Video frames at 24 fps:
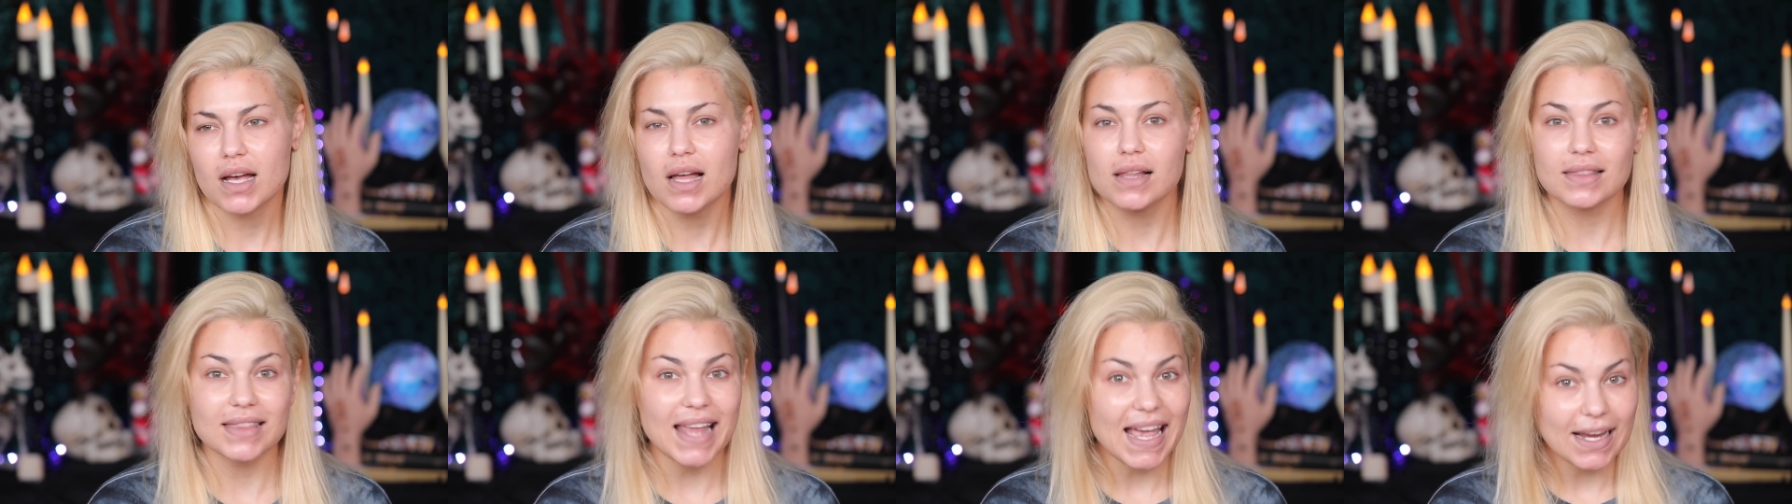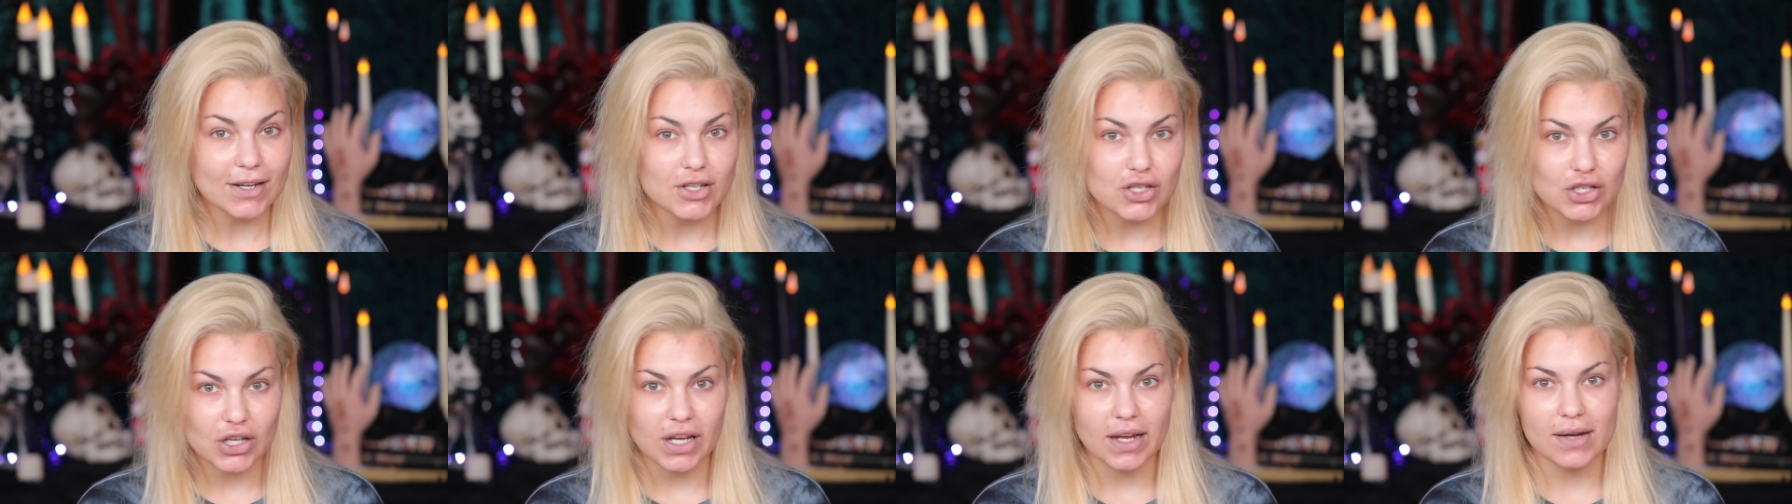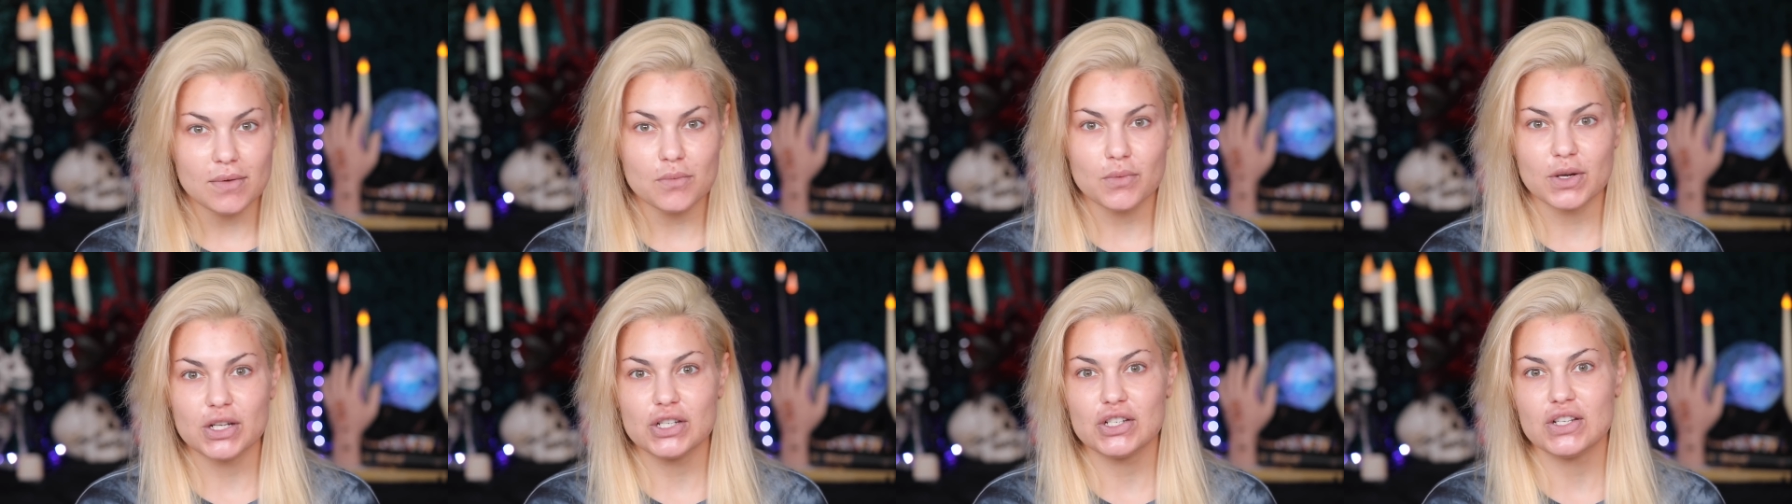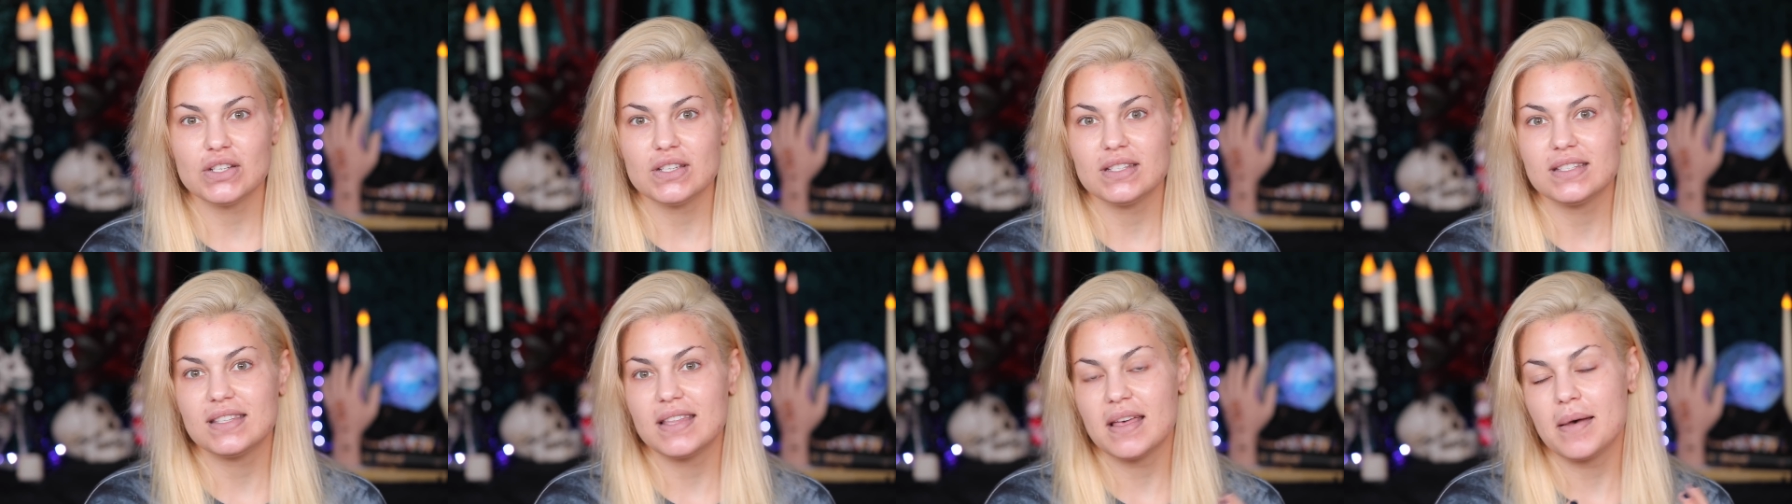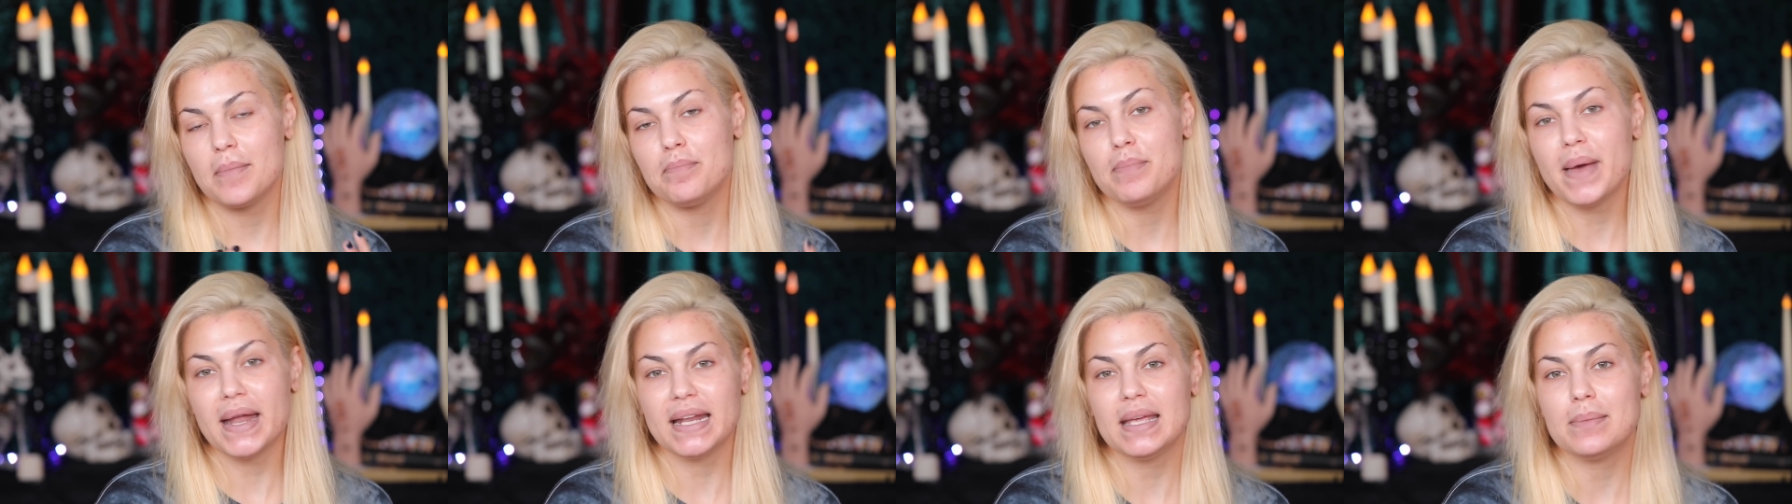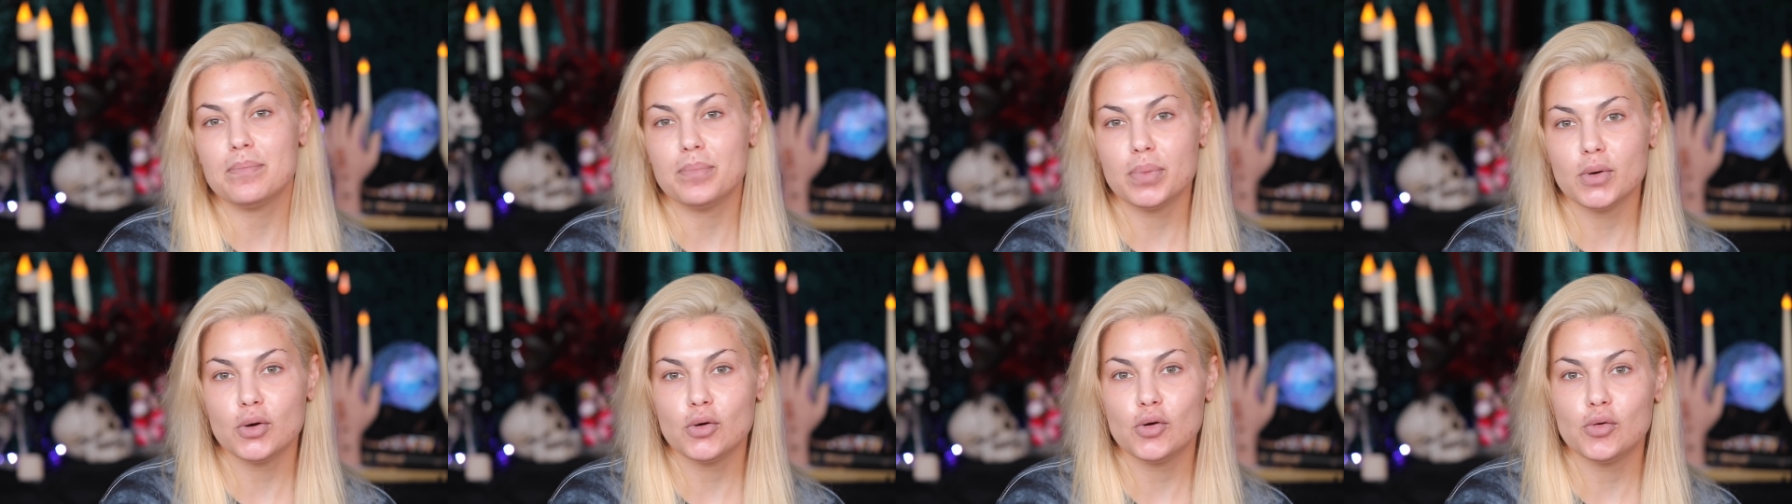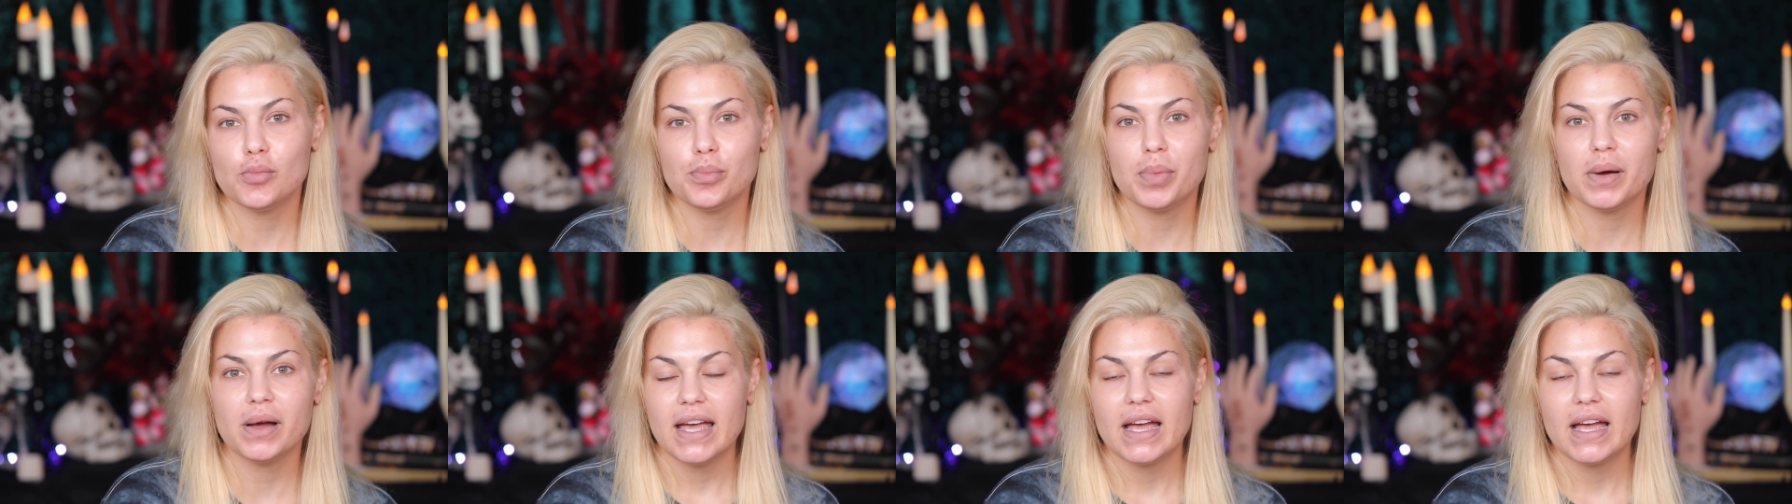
collection, which is the Betty Boop